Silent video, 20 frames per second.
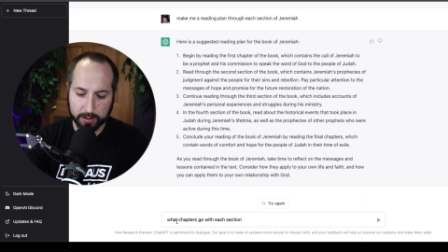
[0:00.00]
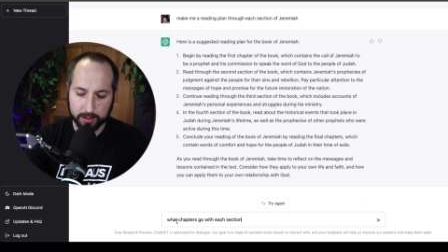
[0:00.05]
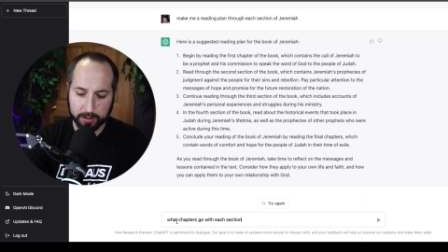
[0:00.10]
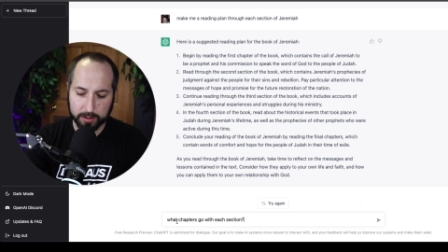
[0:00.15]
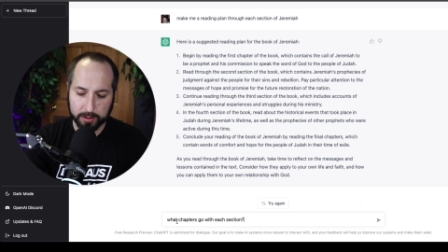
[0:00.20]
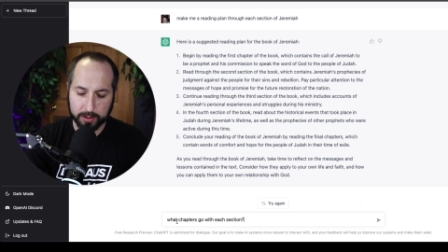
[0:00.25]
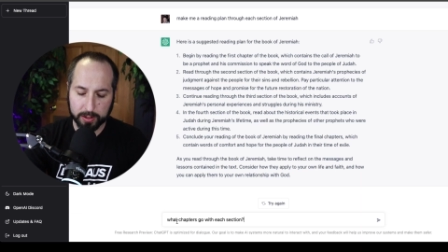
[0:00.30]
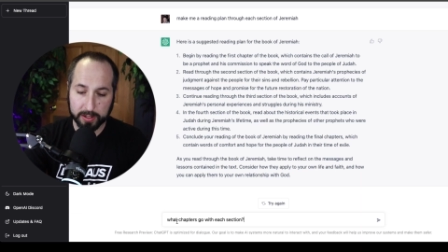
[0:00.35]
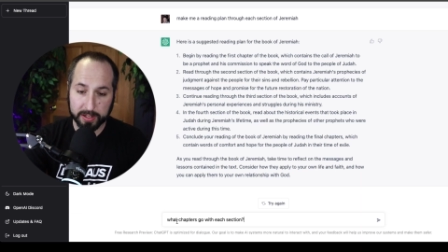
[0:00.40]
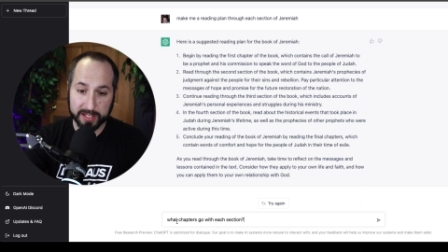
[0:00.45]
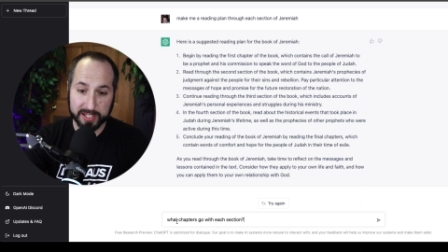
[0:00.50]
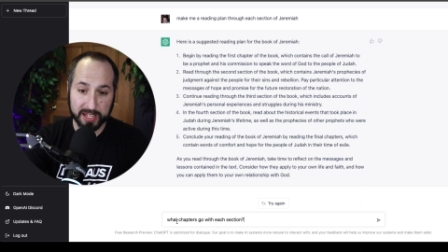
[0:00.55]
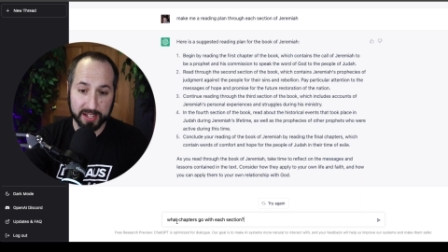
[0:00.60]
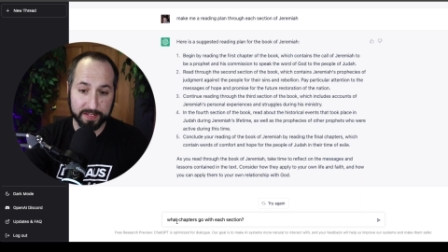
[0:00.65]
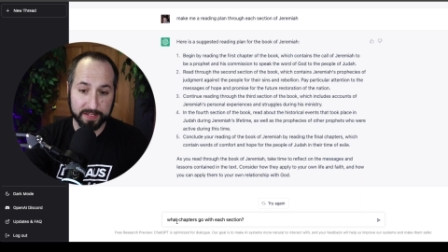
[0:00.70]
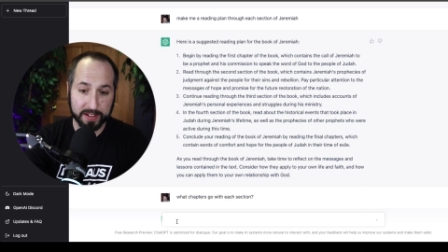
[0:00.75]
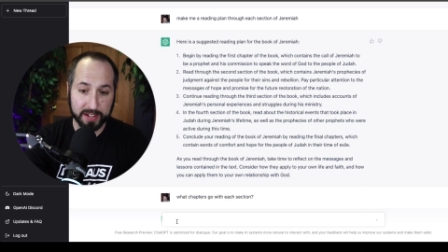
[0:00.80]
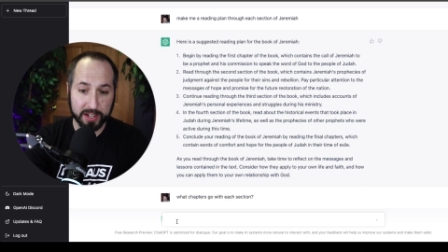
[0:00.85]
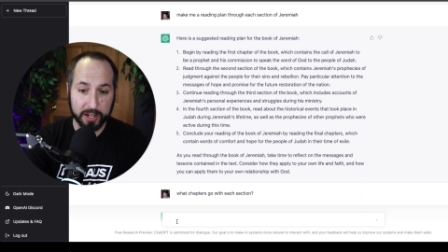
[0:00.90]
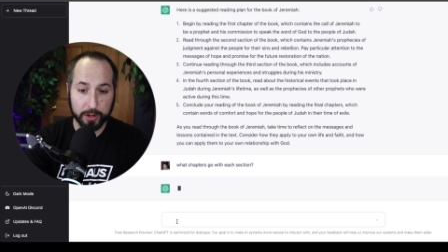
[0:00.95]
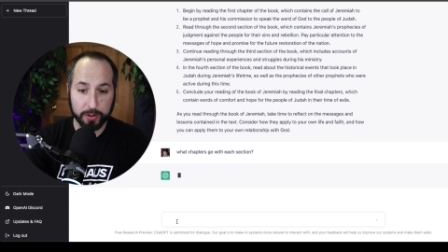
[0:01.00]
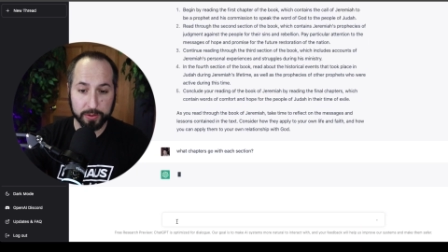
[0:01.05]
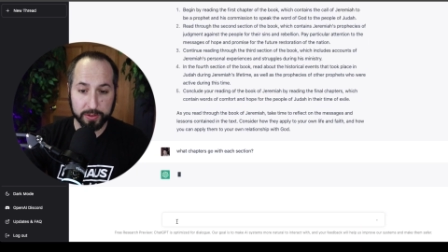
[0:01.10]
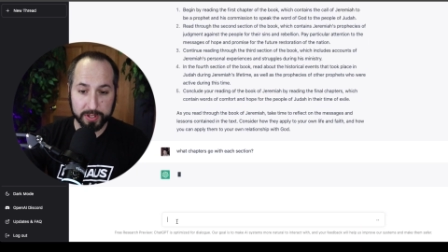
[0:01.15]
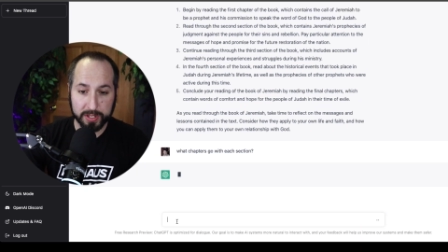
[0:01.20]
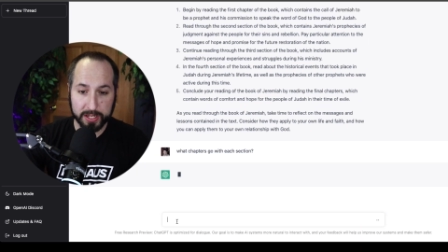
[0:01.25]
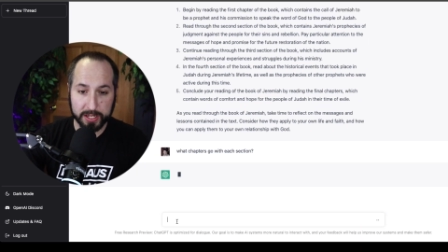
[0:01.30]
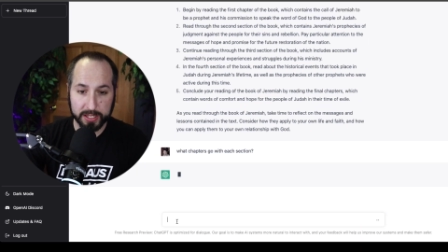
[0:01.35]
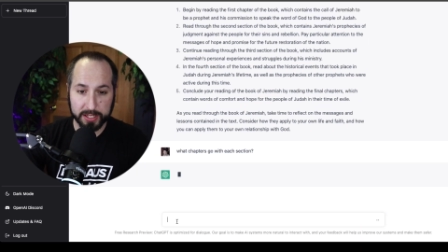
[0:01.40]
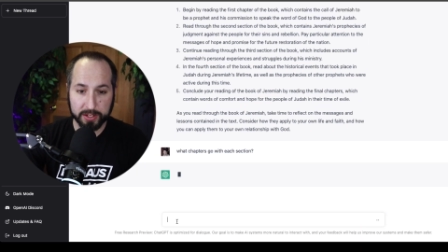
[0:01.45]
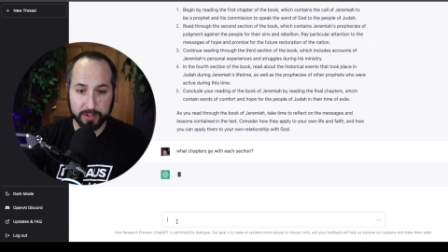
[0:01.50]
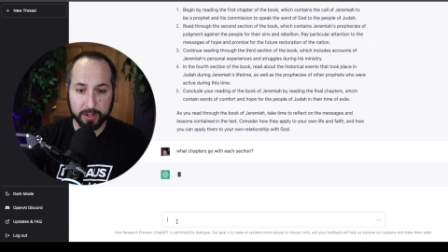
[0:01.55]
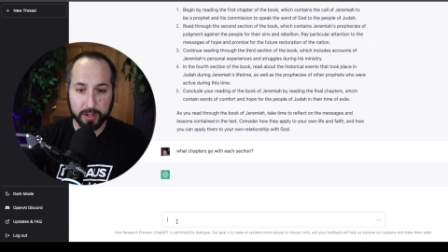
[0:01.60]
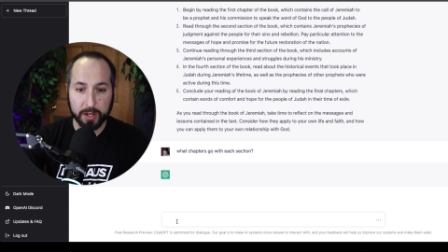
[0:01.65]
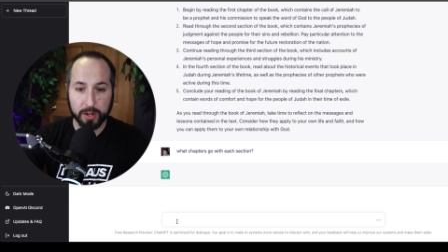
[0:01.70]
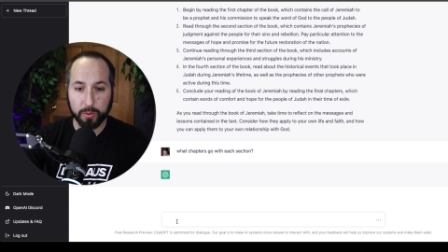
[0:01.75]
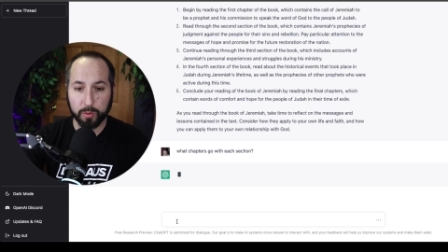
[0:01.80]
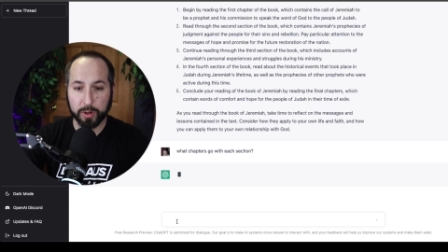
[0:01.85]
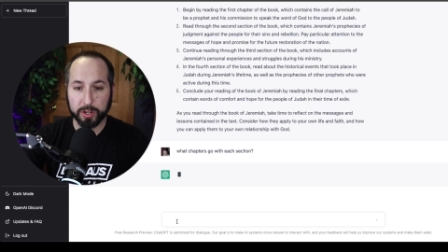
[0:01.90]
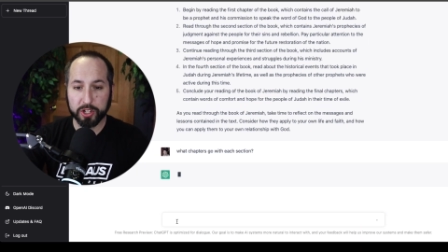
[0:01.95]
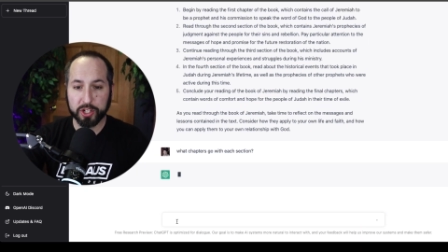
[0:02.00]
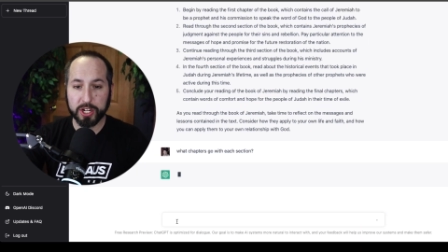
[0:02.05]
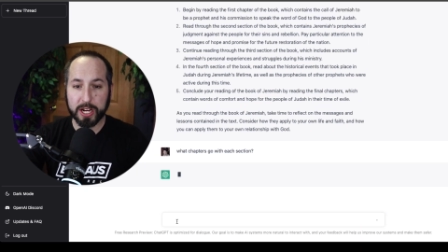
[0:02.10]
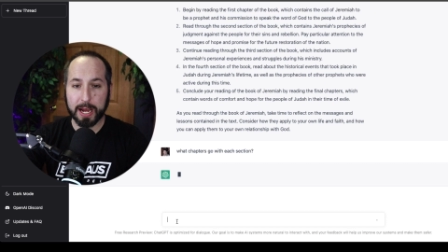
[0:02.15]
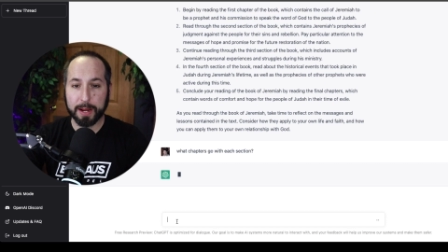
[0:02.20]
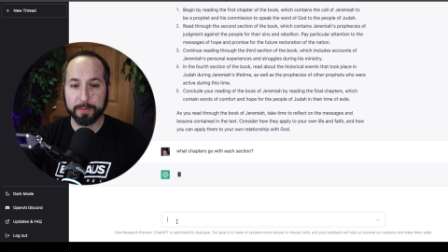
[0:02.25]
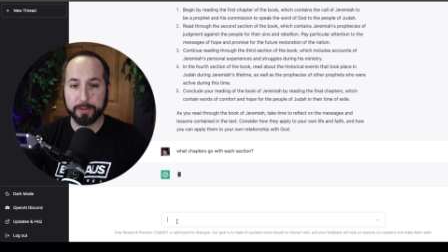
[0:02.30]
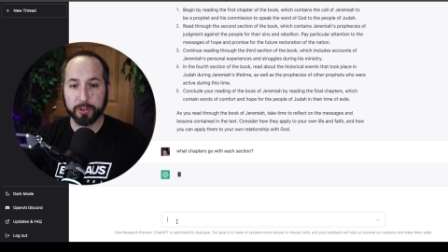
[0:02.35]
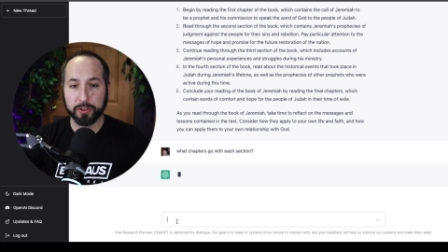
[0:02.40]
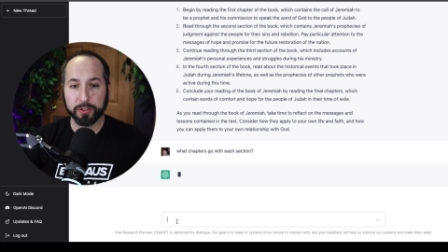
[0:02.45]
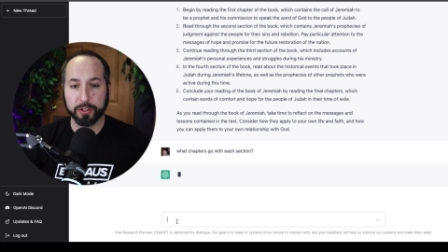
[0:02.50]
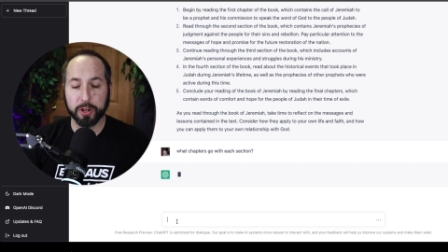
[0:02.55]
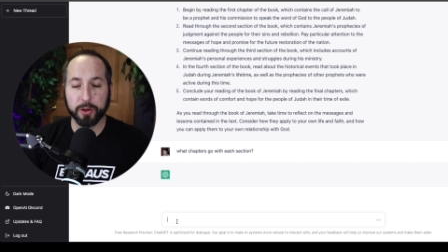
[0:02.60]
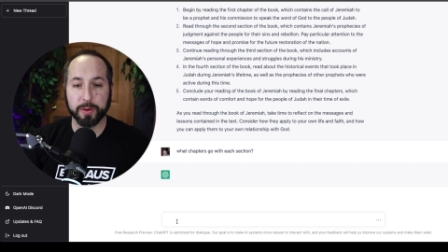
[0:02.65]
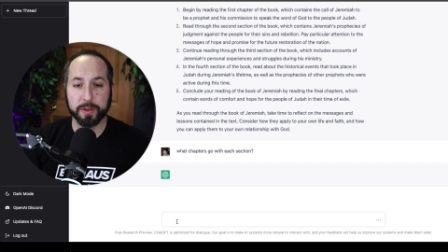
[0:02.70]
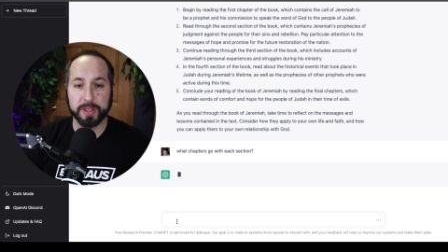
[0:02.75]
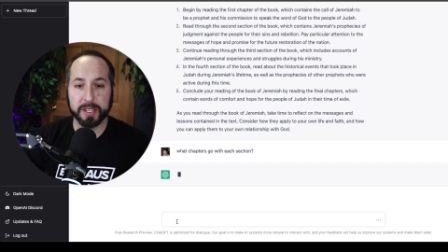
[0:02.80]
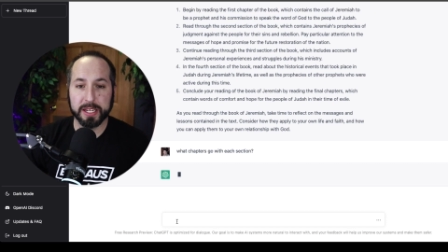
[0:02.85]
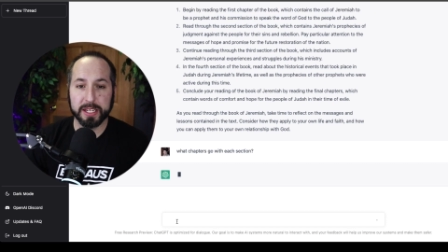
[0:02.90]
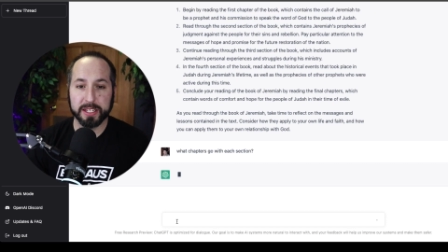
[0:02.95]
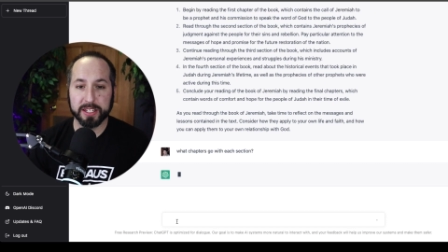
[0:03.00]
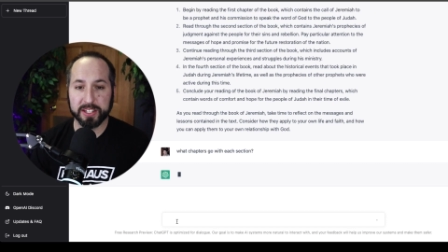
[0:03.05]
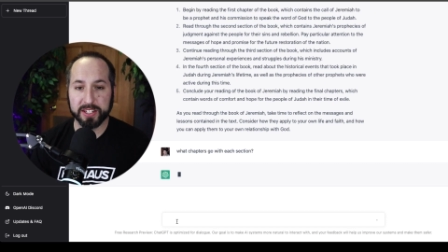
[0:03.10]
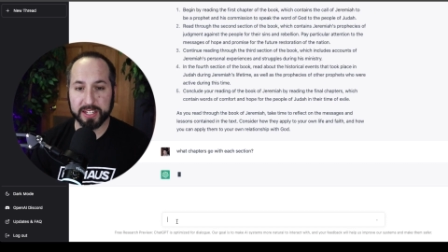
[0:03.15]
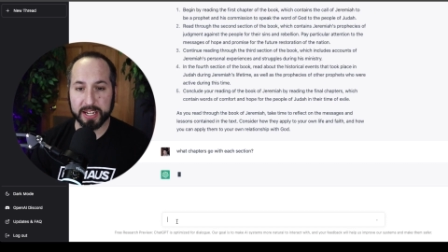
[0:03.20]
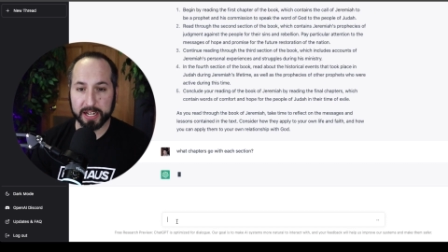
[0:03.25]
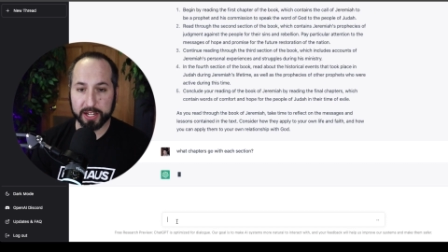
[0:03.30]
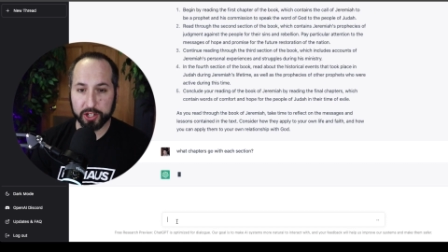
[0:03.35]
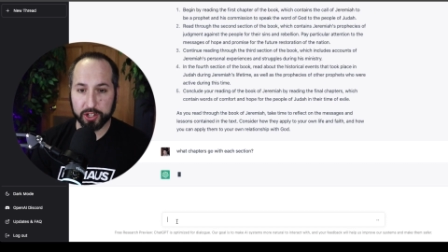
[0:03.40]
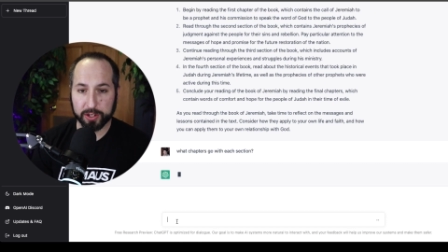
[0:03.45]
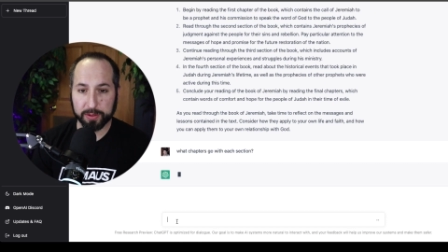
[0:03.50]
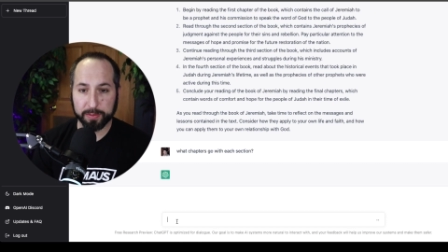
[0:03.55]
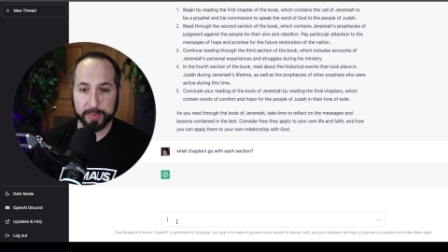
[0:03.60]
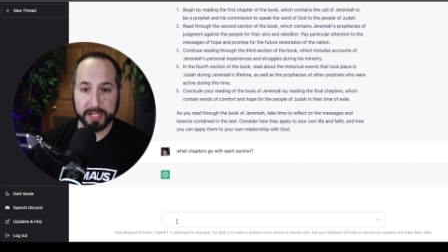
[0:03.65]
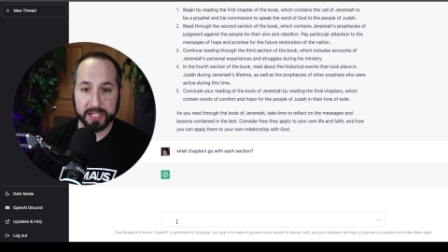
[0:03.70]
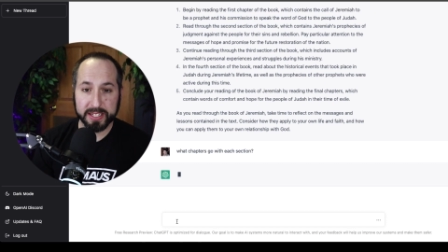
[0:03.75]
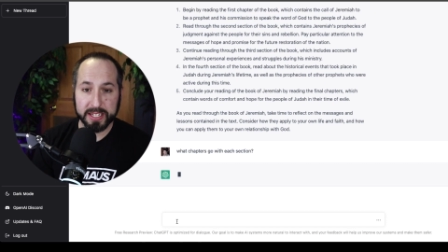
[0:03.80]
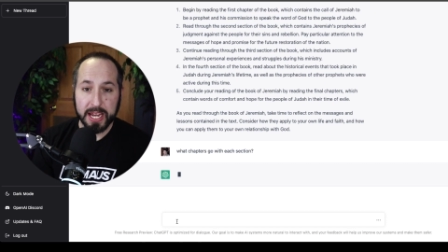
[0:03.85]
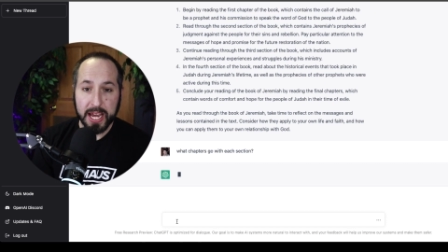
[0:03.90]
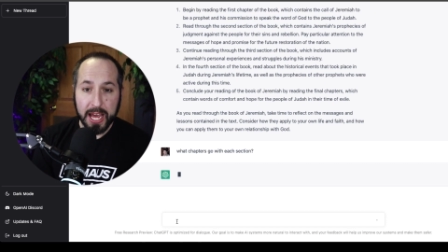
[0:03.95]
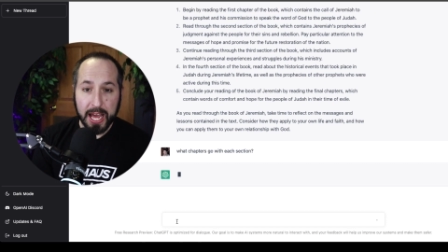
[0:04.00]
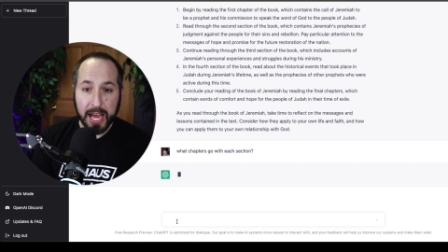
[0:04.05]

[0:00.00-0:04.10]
So let's see if it knows this, what chapters go with each section, because